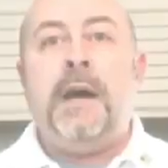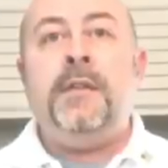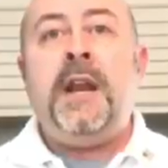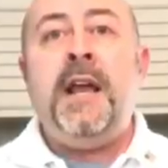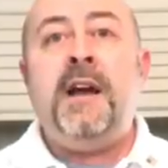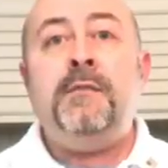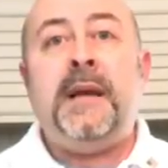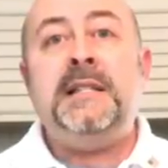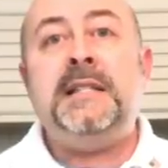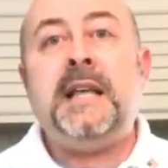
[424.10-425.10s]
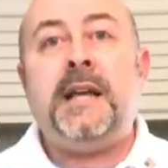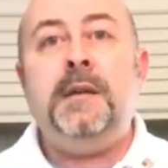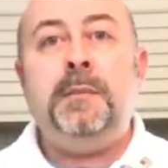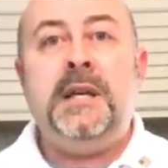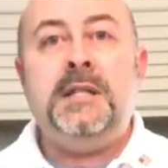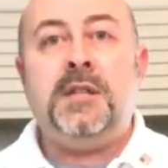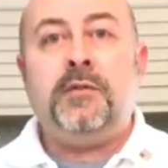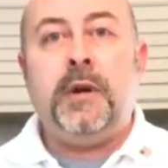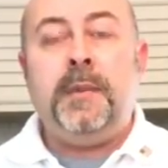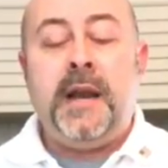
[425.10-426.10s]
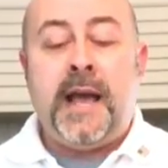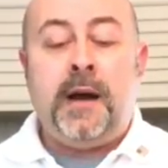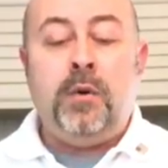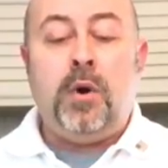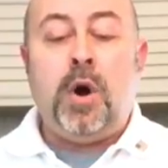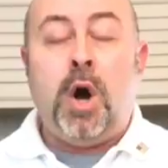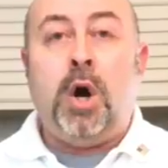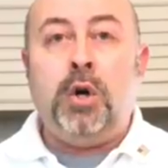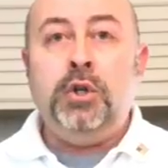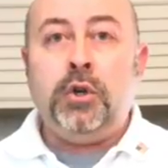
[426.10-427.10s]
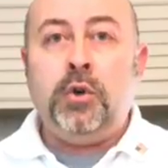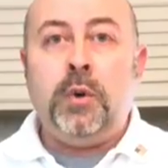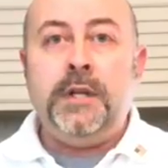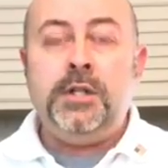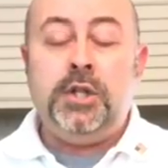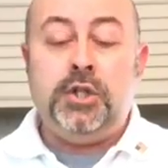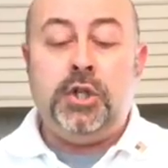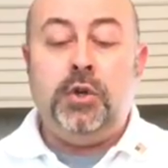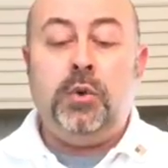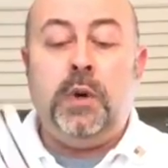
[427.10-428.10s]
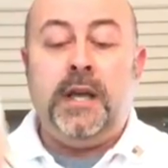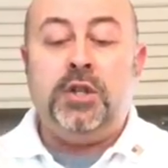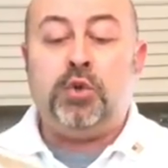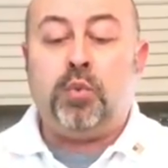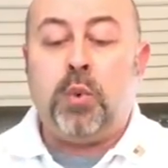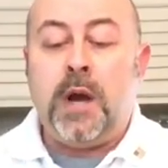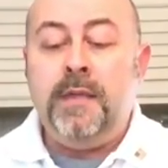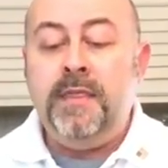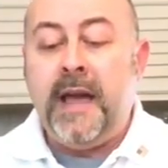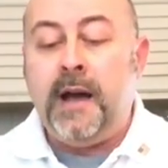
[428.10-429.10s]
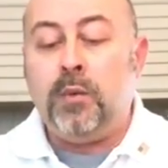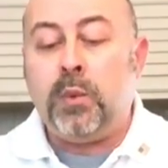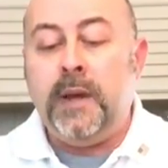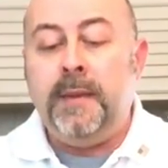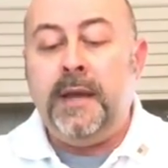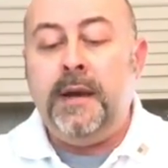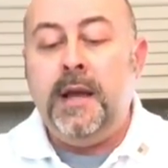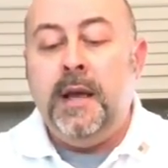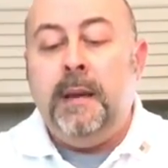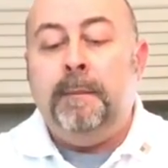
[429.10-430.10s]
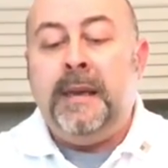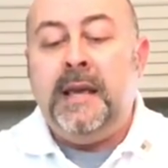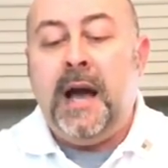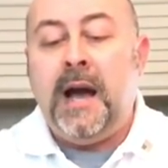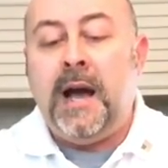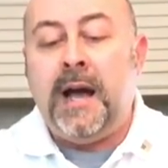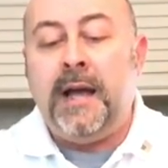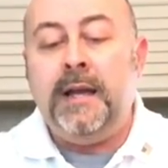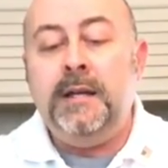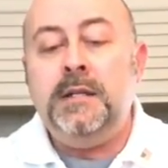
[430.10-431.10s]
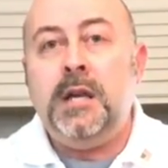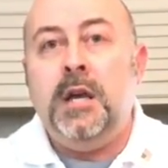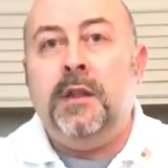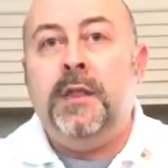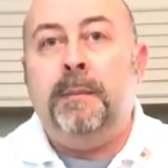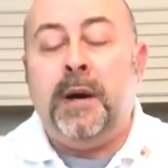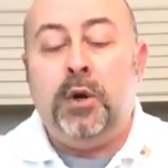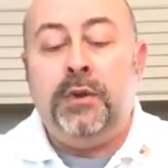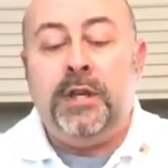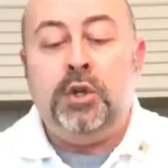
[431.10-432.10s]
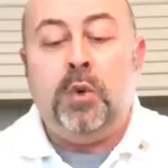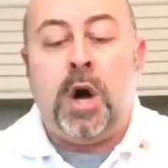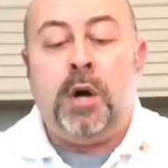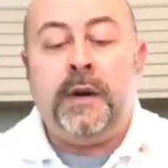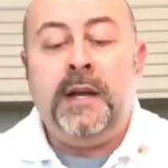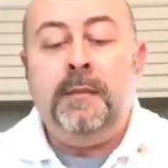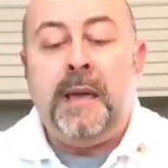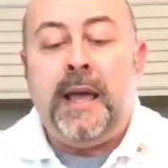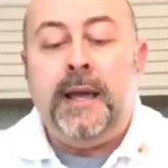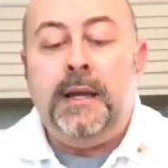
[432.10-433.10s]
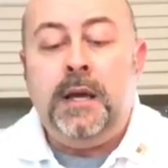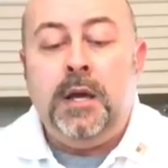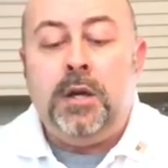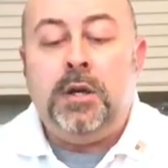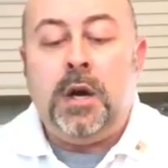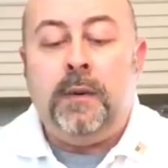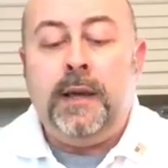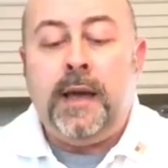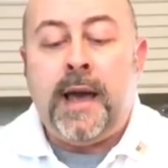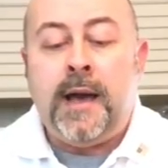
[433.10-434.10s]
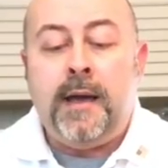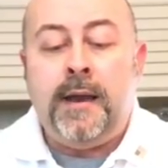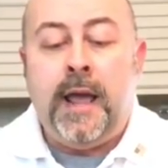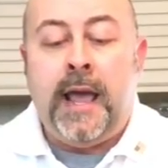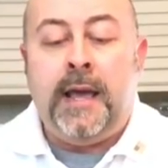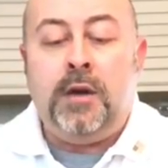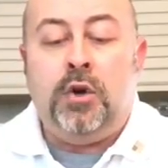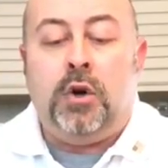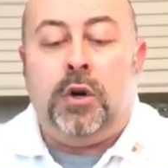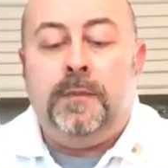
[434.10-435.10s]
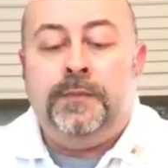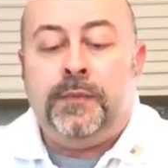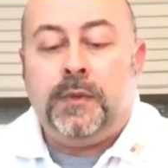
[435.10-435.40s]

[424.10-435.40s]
Now that I have my second piece of ribbon out, all you're going to do is run that ribbon behind the bow that you already made going at an angle.